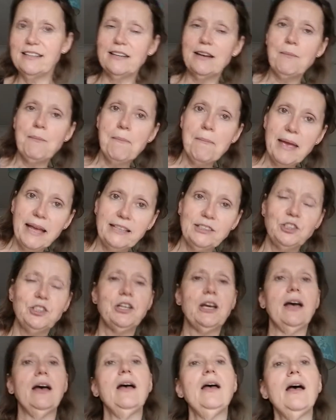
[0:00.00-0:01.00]
it a
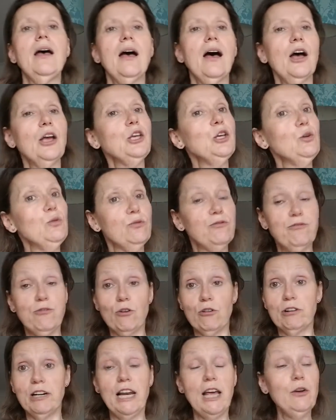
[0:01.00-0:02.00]
mixture? Are you
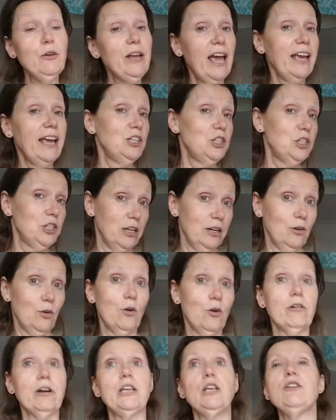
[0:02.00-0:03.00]
for a location
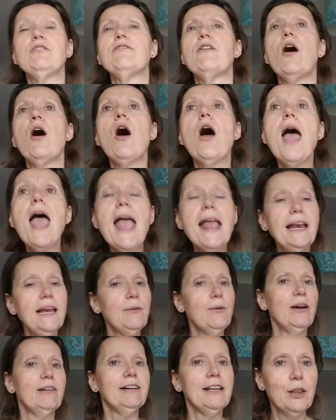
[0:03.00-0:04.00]
or are you for
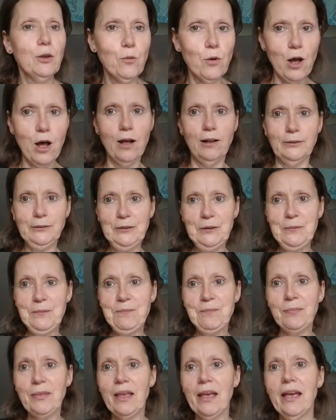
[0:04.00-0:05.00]
anywhere in the world?
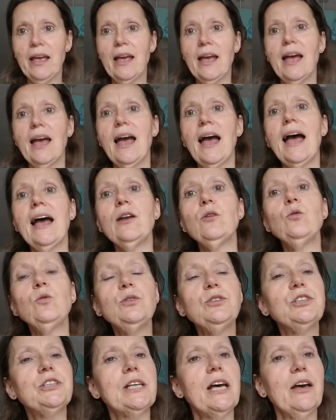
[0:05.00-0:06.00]
And
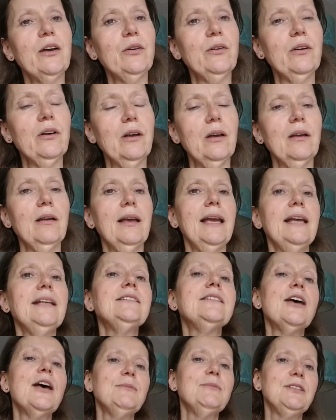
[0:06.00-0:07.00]
also, in
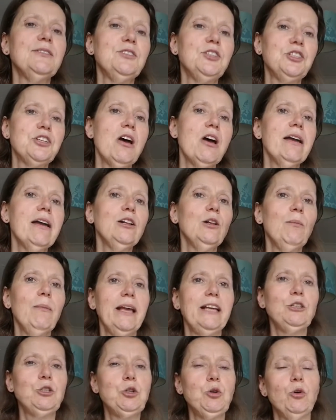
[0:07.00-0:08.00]
terms of style,
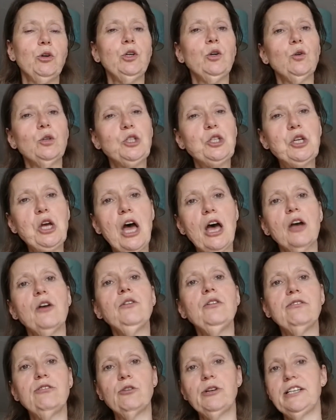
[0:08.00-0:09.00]
make sure your
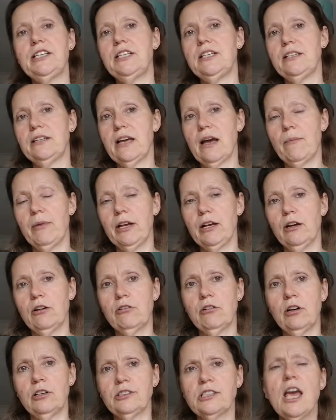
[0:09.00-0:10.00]
tone of voice is coming
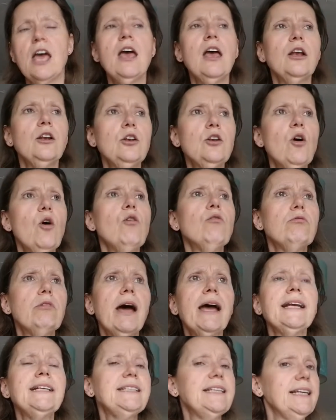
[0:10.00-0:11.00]
across. Not
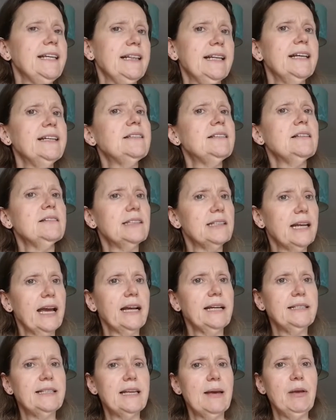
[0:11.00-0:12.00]
writing this as an
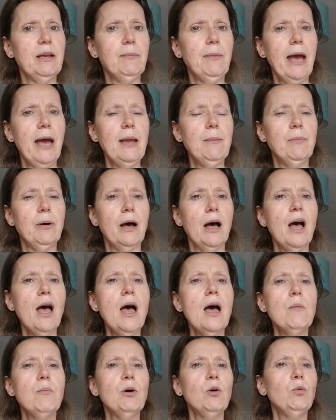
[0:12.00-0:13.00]
academic paper,
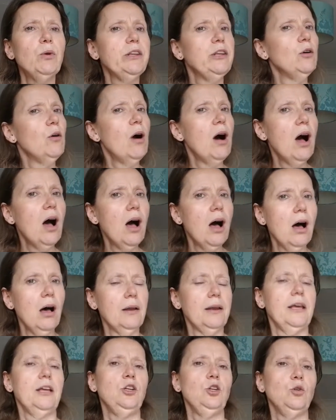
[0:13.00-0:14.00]
but with your heart
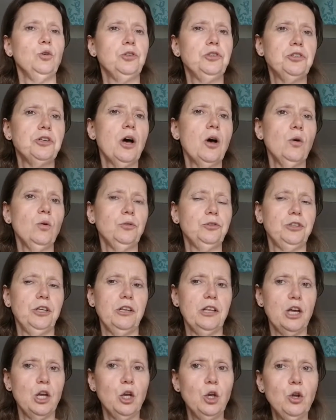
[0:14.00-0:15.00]
and your soul so
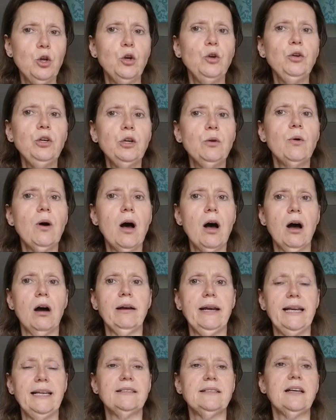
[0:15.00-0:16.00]
that who you are
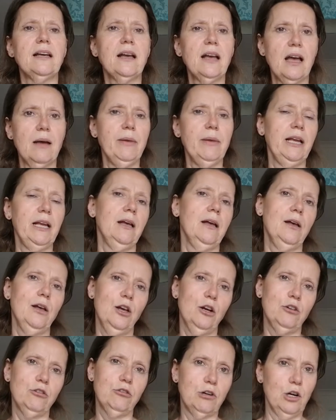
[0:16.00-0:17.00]
is coming
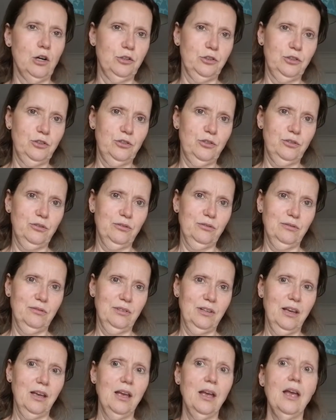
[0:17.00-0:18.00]
across.
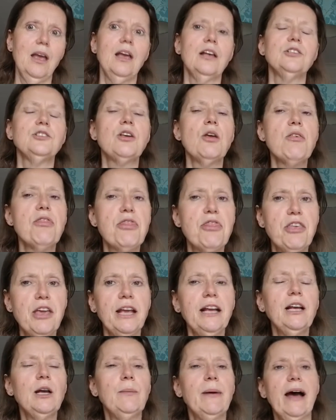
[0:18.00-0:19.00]
So
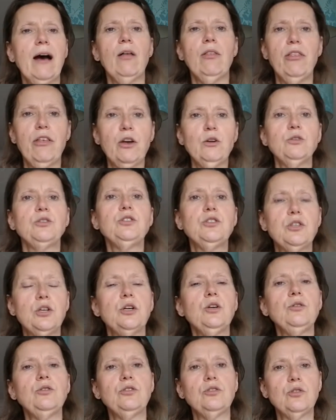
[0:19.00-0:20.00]
think about those
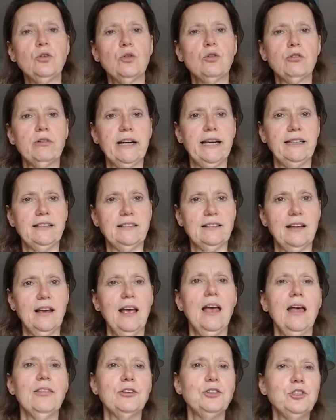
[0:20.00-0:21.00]
two stories.
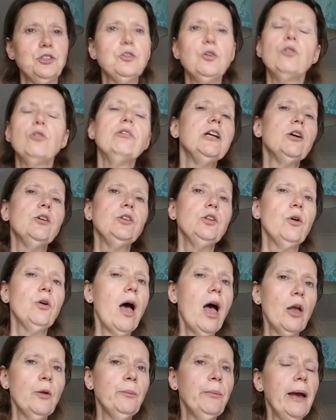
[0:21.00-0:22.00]
The story on your
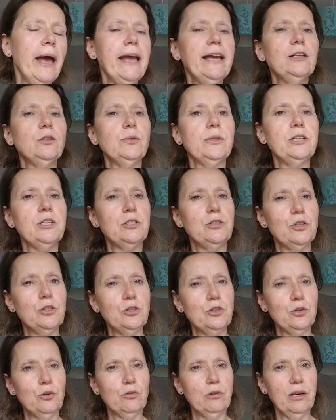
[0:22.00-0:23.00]
homepage, which is the
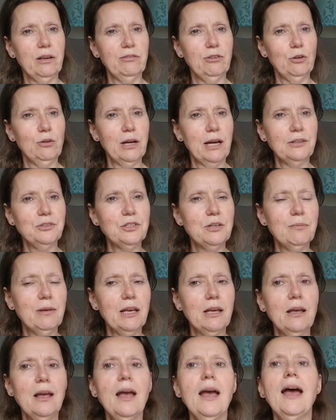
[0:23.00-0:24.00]
story of your
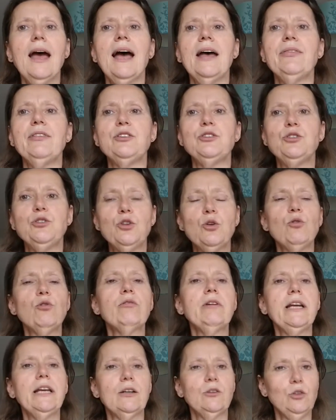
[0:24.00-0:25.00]
customer, and the
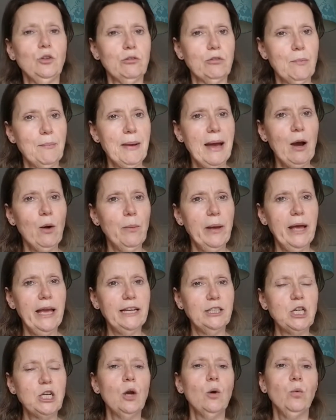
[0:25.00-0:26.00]
story on your About
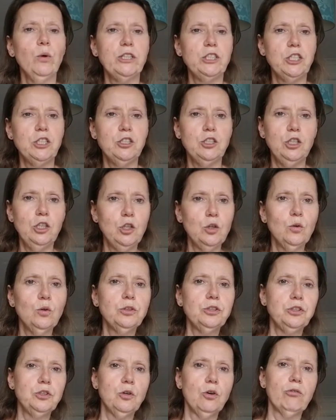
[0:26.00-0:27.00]
page, which is your
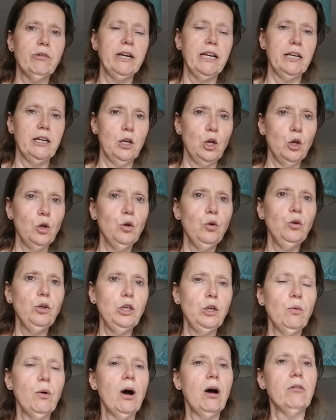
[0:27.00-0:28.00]
story and who
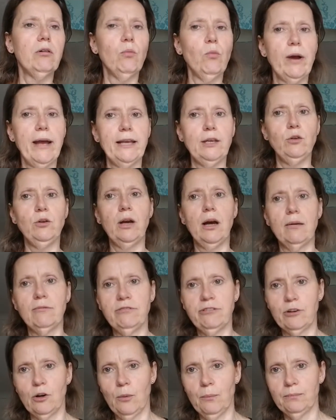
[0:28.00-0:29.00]
you are and where you come
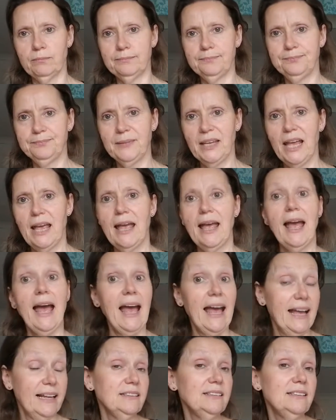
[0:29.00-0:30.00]
from.
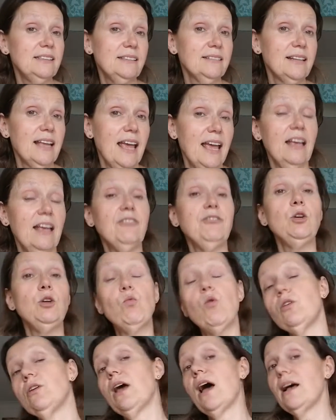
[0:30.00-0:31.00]
And if you
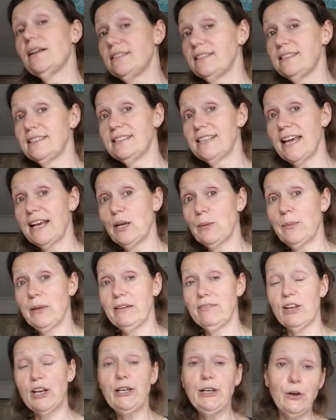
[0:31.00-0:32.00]
want us to take a bit
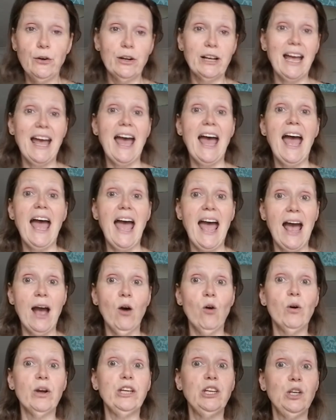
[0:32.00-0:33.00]
of a look at
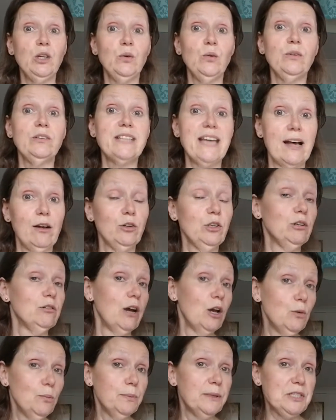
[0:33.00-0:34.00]
how you tell your
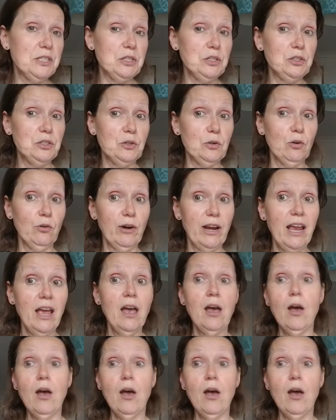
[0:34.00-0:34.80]
own business story